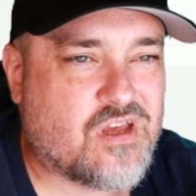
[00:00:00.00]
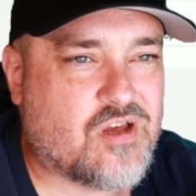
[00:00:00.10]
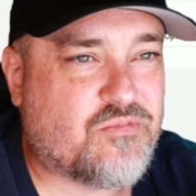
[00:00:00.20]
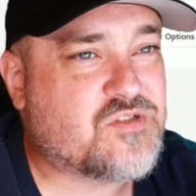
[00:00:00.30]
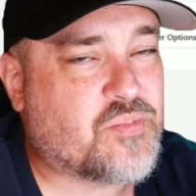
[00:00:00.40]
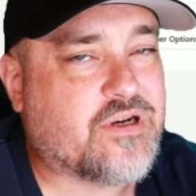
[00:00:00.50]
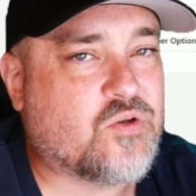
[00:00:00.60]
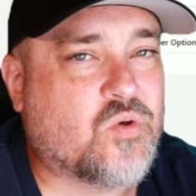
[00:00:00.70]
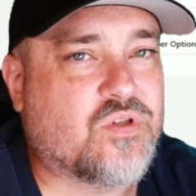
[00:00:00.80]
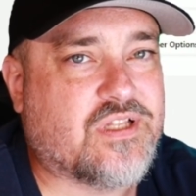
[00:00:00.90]
but it's pretty
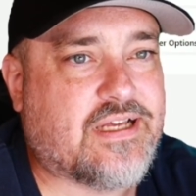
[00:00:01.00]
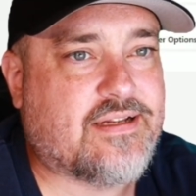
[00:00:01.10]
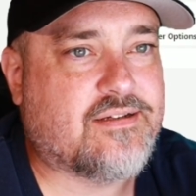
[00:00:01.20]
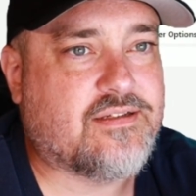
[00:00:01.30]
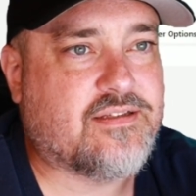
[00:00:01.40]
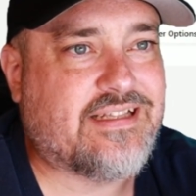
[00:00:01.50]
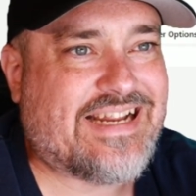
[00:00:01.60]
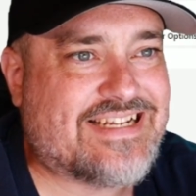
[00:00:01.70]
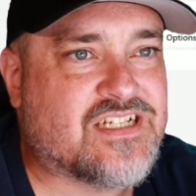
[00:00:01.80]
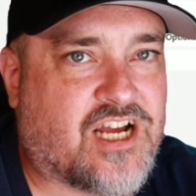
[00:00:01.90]
cool that
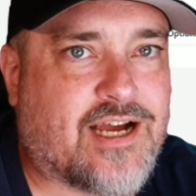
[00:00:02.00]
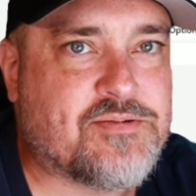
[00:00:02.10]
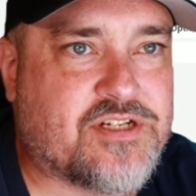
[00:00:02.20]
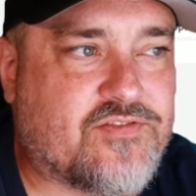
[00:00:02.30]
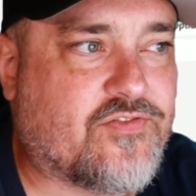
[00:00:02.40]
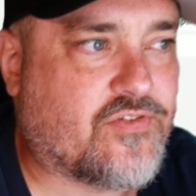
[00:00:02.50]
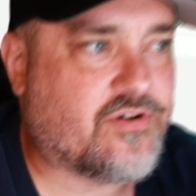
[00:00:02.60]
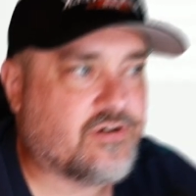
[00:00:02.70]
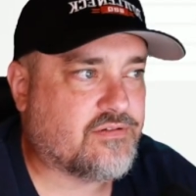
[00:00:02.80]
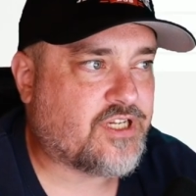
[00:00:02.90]
that is an option
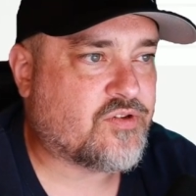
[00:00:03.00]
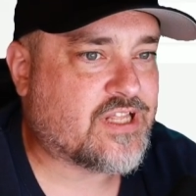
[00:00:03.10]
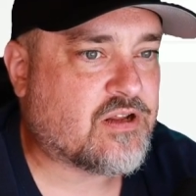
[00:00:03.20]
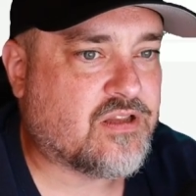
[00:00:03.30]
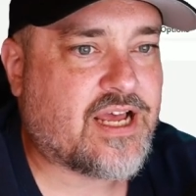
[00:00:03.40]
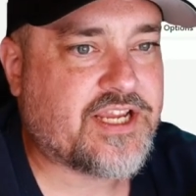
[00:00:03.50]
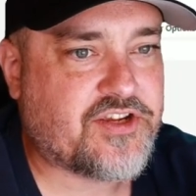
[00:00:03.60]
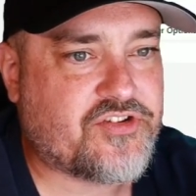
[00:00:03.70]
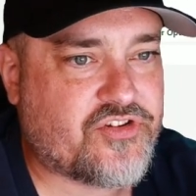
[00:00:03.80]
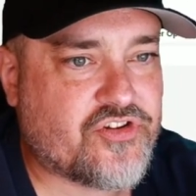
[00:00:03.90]
for, that'll allow
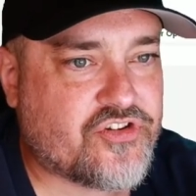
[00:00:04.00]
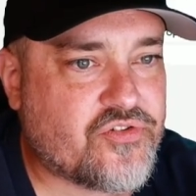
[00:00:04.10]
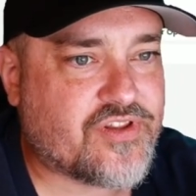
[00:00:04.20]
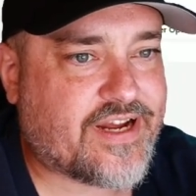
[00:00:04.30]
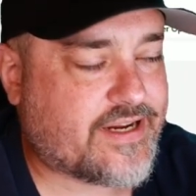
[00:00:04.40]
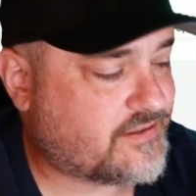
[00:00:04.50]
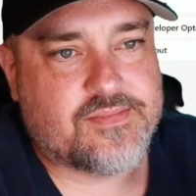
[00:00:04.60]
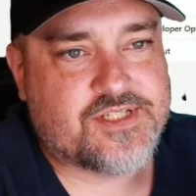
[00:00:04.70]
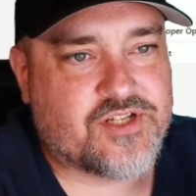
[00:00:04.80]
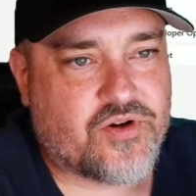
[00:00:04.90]
you to do that.
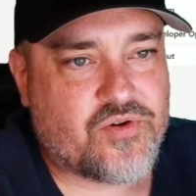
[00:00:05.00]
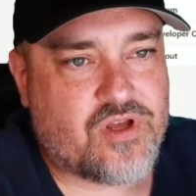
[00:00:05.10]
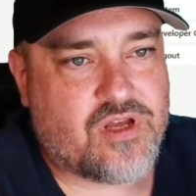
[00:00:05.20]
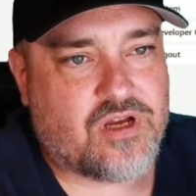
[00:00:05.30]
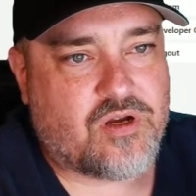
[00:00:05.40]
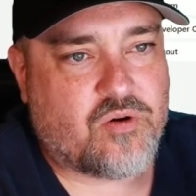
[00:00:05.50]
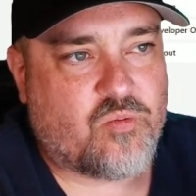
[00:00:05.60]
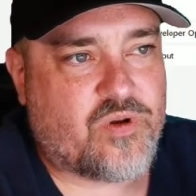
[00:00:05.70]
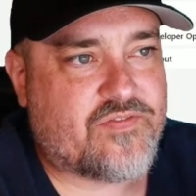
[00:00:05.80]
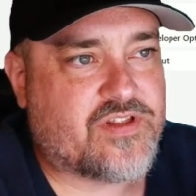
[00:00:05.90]
So
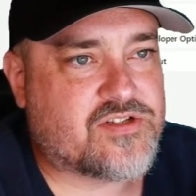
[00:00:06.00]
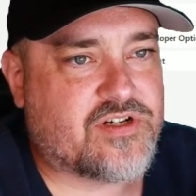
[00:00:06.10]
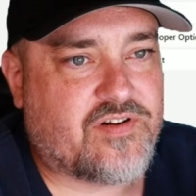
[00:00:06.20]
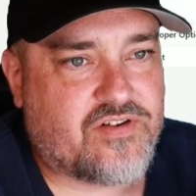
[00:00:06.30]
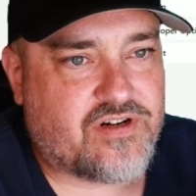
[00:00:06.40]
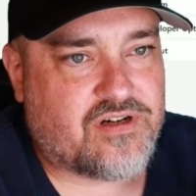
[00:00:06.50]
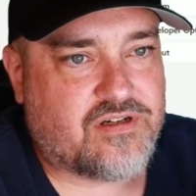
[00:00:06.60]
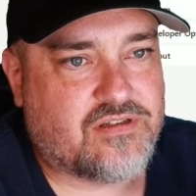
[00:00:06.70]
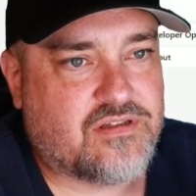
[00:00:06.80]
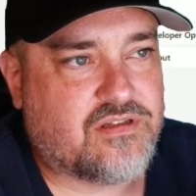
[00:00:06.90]
we have the server.
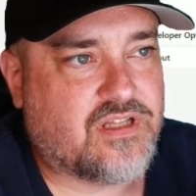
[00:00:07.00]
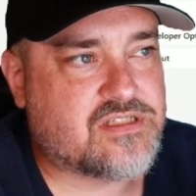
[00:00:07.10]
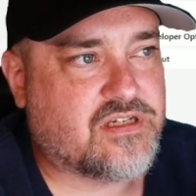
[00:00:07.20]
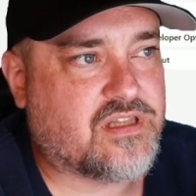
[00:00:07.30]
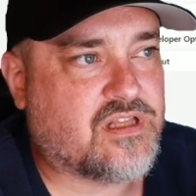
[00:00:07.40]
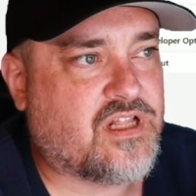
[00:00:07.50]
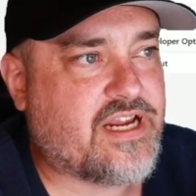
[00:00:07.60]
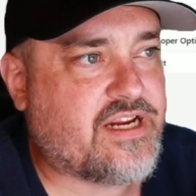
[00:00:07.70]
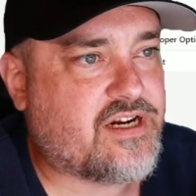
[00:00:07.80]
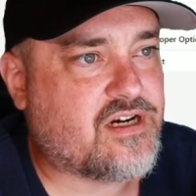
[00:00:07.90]
Let's look at the
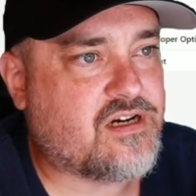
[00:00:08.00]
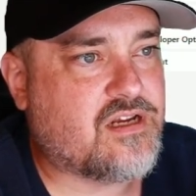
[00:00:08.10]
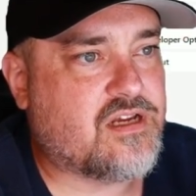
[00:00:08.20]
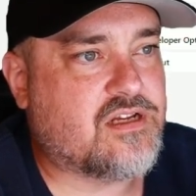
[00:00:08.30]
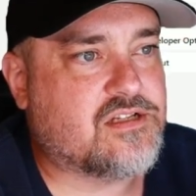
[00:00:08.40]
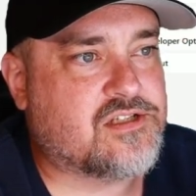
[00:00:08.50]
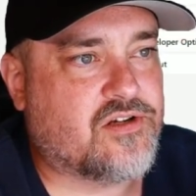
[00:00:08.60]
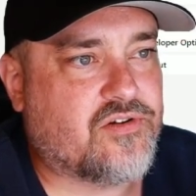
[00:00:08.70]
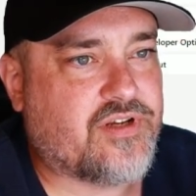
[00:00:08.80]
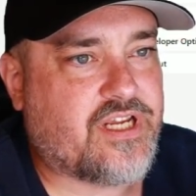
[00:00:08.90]
client here.
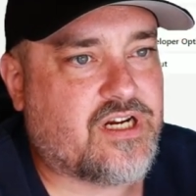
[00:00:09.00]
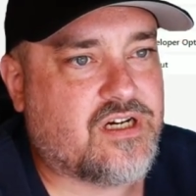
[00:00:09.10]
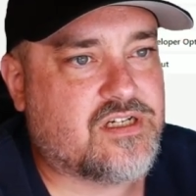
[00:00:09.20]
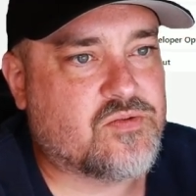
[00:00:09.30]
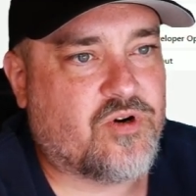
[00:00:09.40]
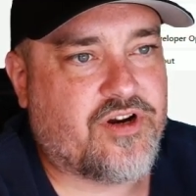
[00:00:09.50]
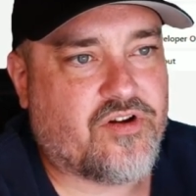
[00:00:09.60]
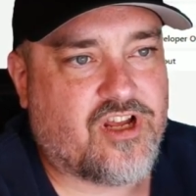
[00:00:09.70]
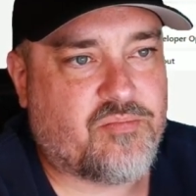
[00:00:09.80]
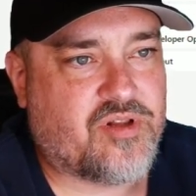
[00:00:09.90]
So here is where you'll
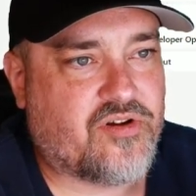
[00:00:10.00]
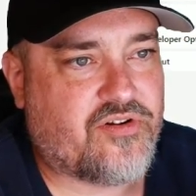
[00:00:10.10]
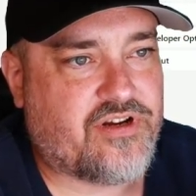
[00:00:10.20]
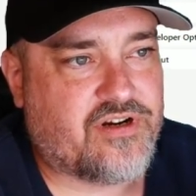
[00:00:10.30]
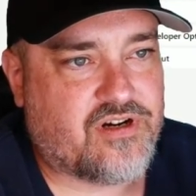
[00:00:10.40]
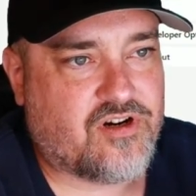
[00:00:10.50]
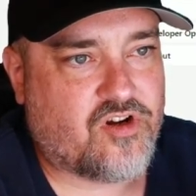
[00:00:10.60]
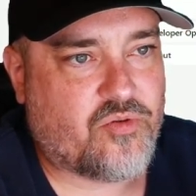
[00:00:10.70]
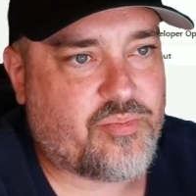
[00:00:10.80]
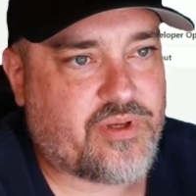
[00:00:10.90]
upload your
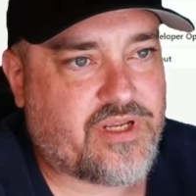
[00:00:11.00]
OP